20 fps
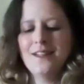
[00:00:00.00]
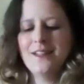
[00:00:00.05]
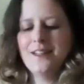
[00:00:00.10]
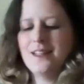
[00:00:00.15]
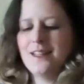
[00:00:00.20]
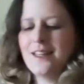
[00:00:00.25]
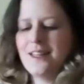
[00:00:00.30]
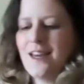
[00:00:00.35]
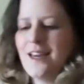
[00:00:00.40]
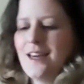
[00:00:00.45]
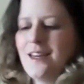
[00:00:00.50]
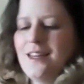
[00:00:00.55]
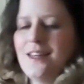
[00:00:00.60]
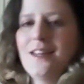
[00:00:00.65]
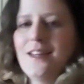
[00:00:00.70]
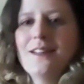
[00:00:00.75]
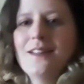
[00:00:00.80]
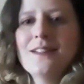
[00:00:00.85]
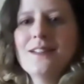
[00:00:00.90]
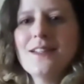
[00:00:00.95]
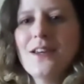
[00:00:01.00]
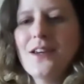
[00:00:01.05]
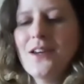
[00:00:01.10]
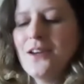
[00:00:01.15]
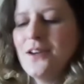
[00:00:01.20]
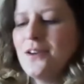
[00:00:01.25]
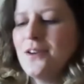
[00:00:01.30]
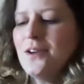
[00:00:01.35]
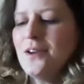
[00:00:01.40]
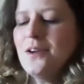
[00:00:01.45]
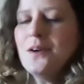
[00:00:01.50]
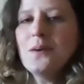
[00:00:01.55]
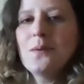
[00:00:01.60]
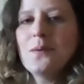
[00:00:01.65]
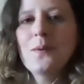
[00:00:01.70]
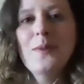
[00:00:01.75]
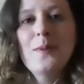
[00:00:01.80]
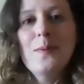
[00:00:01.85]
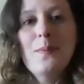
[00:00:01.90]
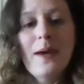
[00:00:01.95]
Okay, and so
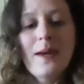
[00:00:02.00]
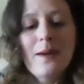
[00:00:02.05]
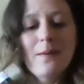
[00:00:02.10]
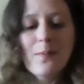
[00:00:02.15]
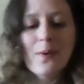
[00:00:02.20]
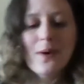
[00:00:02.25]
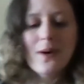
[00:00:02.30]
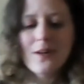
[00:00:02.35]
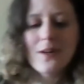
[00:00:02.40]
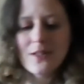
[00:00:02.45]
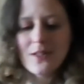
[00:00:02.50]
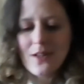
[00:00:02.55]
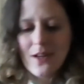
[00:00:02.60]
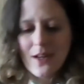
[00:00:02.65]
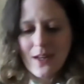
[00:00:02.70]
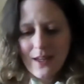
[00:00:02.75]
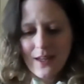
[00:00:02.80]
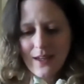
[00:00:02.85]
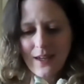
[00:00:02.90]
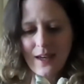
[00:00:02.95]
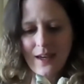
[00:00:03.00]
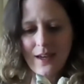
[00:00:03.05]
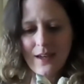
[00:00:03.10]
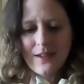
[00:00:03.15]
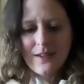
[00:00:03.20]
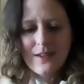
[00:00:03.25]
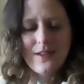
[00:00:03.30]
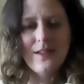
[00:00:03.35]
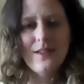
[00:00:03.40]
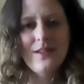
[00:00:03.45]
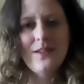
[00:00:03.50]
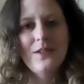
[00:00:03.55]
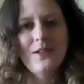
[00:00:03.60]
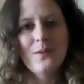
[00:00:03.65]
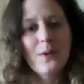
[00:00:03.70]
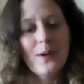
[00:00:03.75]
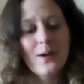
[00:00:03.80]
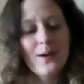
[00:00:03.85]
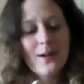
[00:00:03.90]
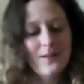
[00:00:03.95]
with the paintbrush, I can get, so
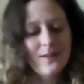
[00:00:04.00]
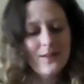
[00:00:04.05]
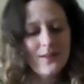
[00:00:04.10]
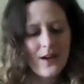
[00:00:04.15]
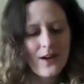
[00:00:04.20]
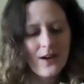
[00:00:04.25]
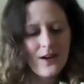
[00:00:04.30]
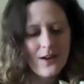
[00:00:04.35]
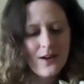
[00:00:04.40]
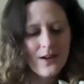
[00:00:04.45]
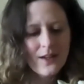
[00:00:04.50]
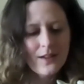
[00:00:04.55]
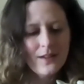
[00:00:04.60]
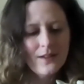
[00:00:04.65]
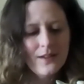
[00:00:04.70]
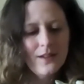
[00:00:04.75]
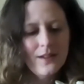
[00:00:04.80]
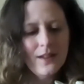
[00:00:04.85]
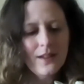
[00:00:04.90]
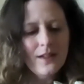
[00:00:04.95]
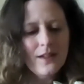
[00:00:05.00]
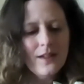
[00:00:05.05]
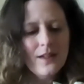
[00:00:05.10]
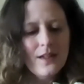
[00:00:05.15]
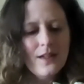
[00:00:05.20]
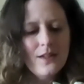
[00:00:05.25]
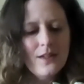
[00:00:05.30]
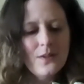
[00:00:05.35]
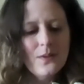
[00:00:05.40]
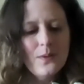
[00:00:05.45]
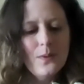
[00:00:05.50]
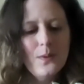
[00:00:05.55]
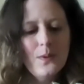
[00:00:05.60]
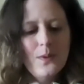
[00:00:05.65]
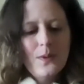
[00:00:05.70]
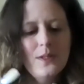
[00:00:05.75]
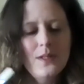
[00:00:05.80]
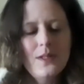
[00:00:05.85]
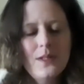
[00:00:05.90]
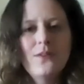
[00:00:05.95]
she's wearing a skirt, I can do all
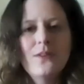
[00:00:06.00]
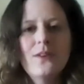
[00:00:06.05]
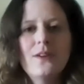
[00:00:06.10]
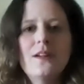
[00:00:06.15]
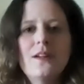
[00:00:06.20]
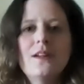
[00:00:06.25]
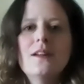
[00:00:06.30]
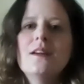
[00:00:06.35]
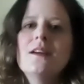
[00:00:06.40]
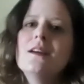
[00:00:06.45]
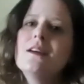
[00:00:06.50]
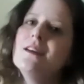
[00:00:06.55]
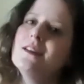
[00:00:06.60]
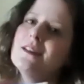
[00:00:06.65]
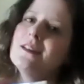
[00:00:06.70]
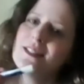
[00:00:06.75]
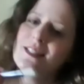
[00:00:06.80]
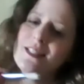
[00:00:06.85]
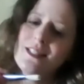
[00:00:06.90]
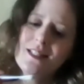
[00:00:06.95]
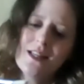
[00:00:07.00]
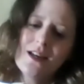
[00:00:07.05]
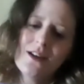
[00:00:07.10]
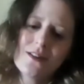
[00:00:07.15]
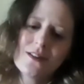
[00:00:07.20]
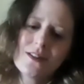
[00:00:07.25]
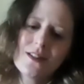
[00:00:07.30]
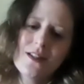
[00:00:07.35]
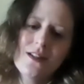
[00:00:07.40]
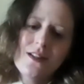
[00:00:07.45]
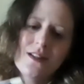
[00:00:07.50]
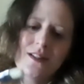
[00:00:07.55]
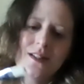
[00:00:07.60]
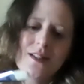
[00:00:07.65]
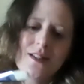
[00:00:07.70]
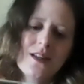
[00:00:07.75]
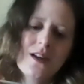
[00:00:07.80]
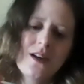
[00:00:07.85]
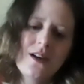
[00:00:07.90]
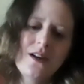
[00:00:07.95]
the different details in her
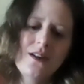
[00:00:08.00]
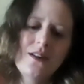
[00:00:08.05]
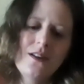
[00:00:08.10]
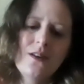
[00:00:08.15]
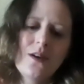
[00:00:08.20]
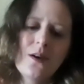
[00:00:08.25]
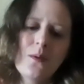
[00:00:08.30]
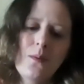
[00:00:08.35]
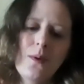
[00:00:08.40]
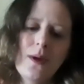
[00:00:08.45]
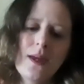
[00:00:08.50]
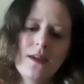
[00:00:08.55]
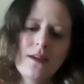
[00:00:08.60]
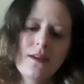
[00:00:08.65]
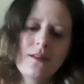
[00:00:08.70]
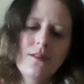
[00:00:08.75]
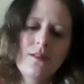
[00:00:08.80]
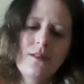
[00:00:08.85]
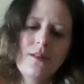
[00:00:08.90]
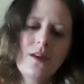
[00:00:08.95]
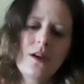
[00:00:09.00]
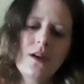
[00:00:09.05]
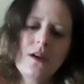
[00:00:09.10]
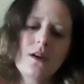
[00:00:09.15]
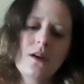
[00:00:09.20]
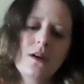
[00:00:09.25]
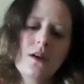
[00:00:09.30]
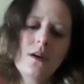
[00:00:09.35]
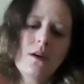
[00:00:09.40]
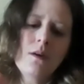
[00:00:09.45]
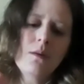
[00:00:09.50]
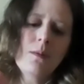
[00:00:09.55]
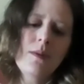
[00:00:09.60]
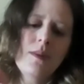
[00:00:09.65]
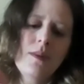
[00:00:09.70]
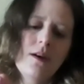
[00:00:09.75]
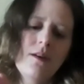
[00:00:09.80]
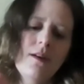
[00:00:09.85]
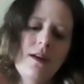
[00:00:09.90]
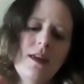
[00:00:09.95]
skirt and her wings
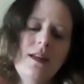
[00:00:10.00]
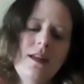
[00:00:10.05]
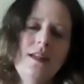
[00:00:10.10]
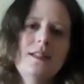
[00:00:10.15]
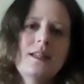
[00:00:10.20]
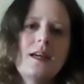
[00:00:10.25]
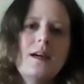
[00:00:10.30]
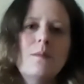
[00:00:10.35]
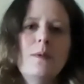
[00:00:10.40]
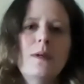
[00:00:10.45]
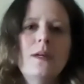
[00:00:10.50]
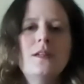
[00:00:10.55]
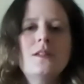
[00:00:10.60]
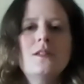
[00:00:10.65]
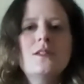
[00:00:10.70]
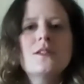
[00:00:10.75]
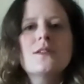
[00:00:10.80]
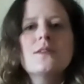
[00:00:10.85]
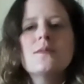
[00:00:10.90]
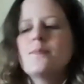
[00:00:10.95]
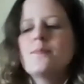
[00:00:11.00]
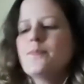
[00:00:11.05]
without any damage.